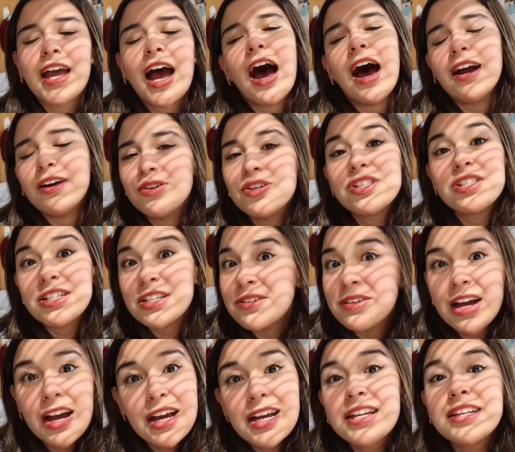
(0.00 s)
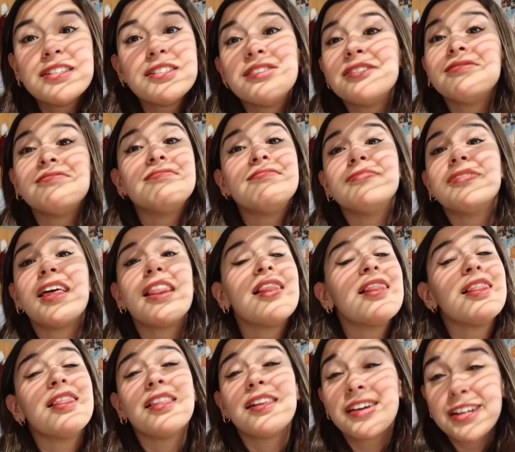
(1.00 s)
I will see you guys
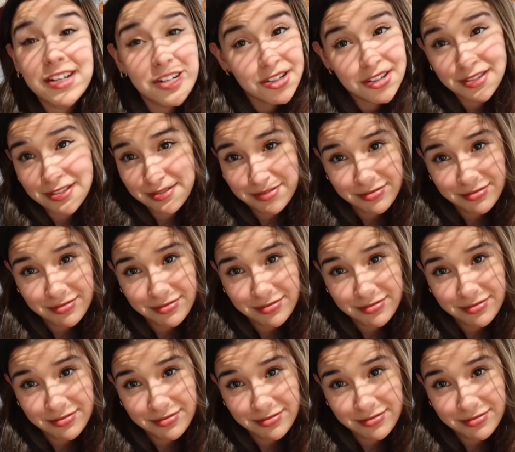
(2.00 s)
later.